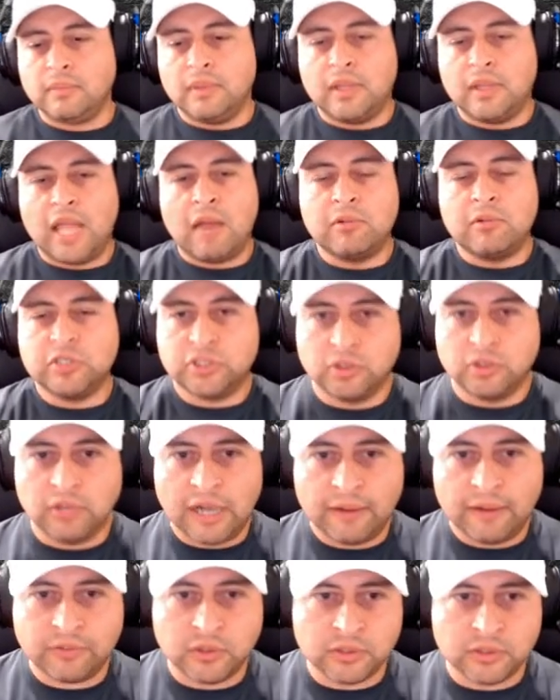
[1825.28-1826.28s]
And we still don't
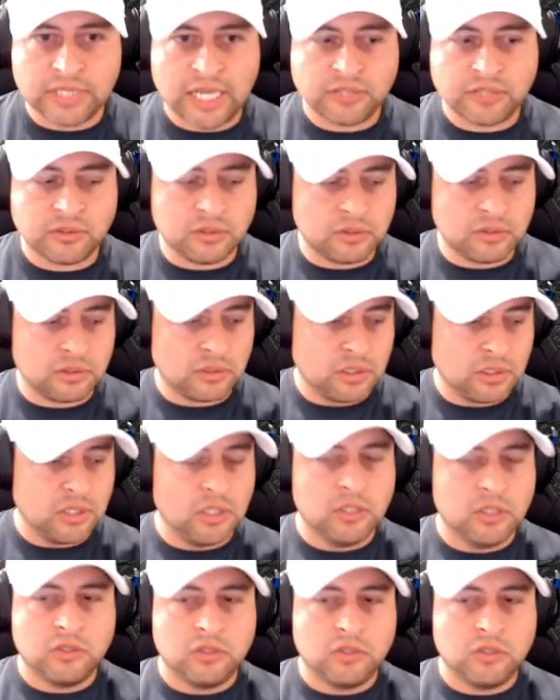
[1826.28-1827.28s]
have those answers.
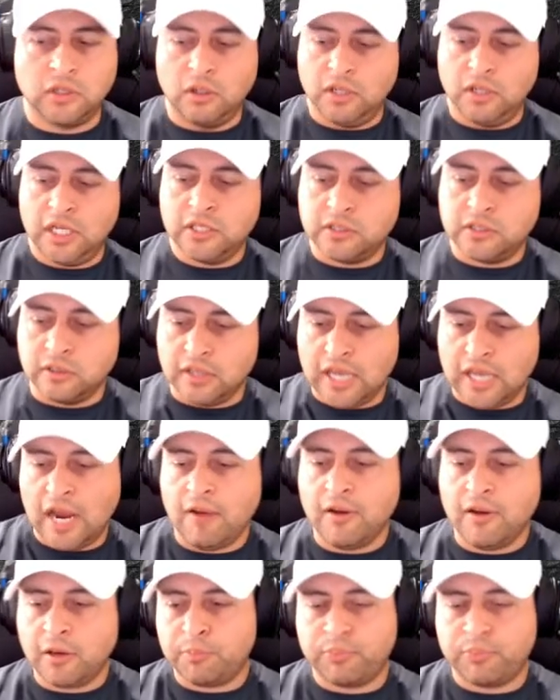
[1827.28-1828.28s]
So until
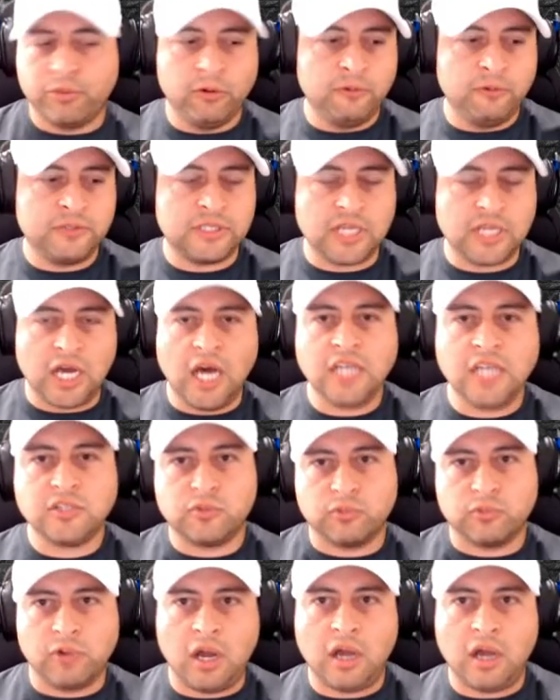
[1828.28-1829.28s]
Eric proves
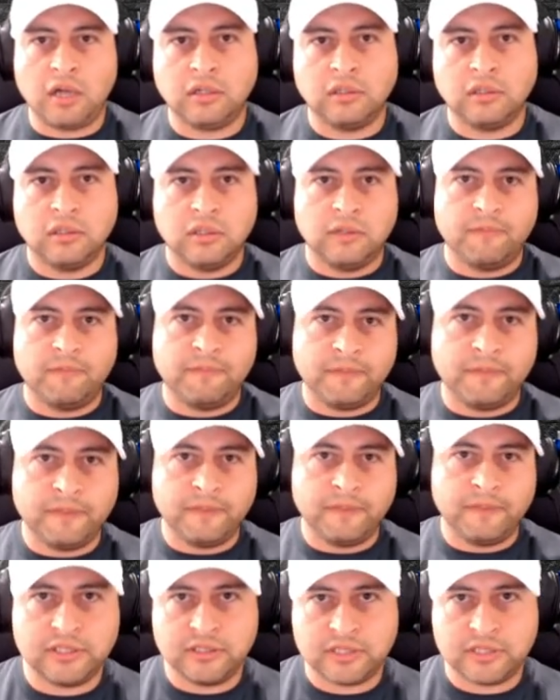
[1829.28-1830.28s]
us wrong,
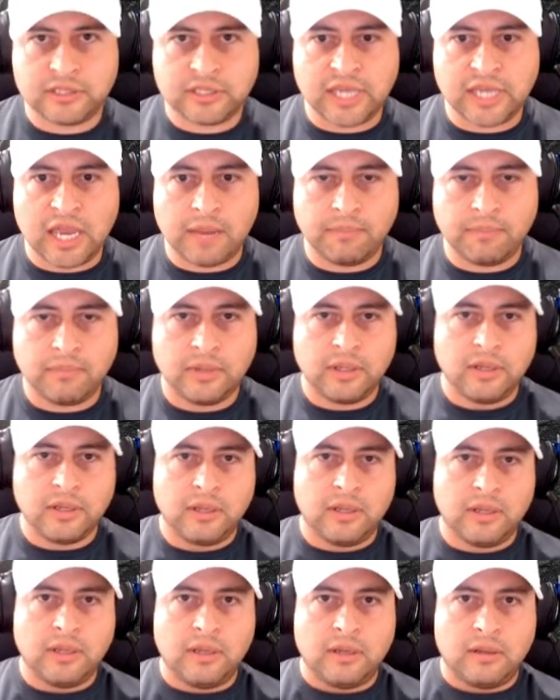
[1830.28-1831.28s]
this thing's a scam.
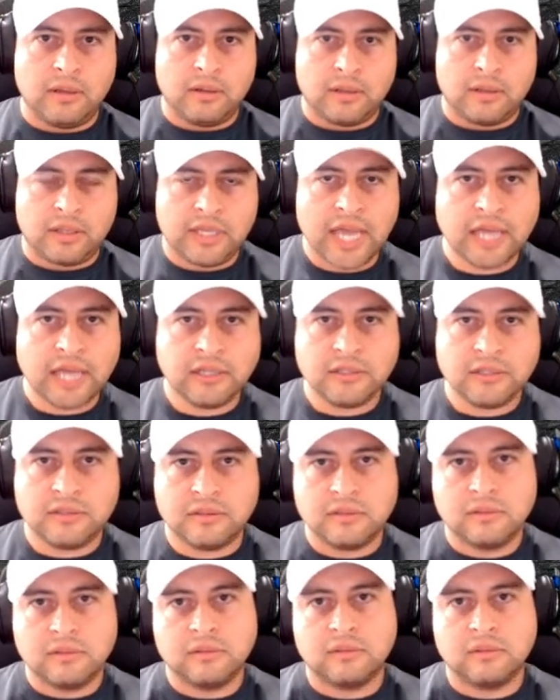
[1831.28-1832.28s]

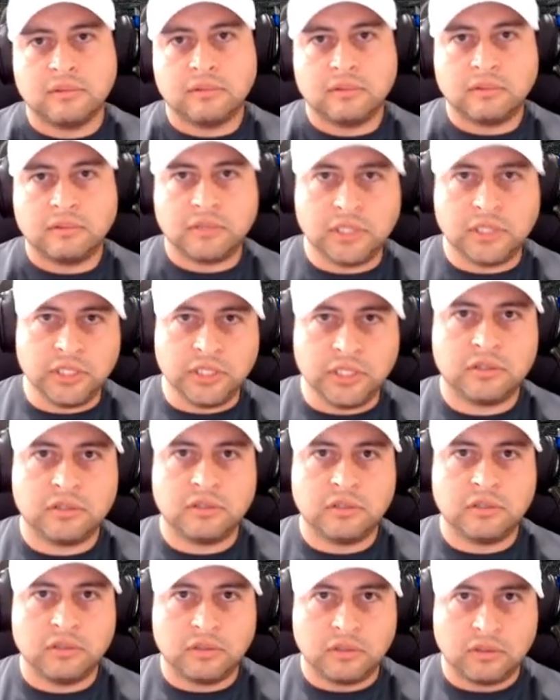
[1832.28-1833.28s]
Candace, Dinesh,
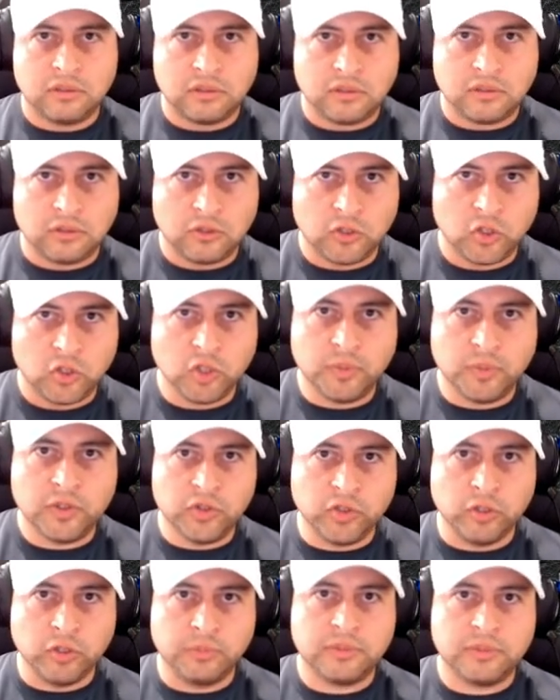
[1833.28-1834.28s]
you've been
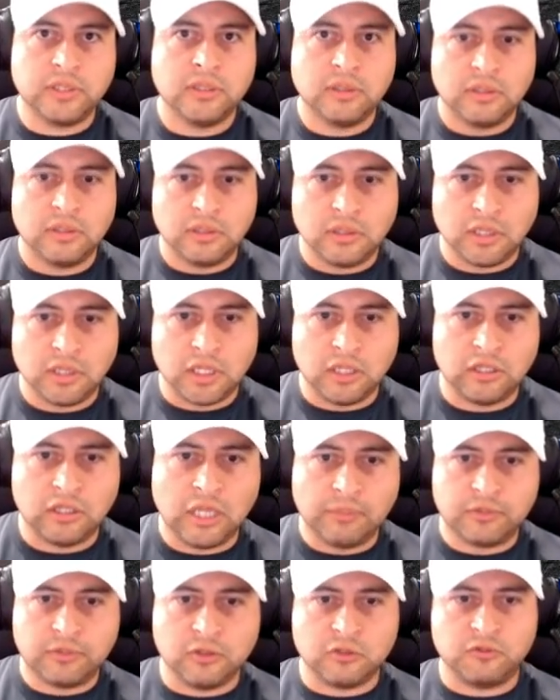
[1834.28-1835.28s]
duped.
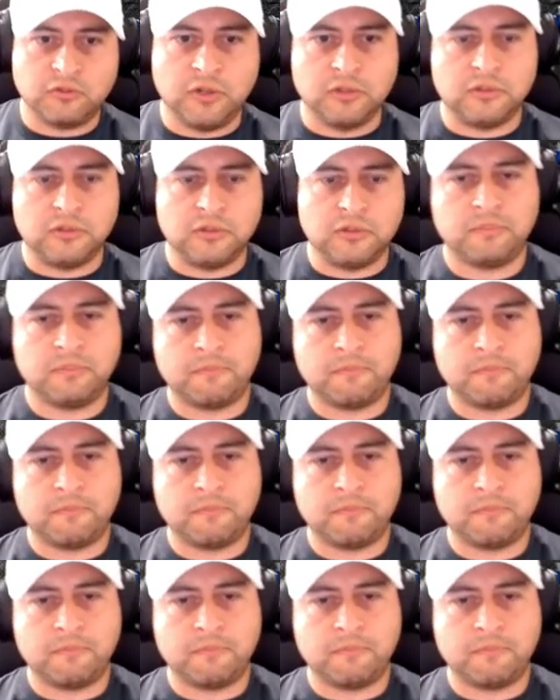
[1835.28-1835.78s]
Dump those phones.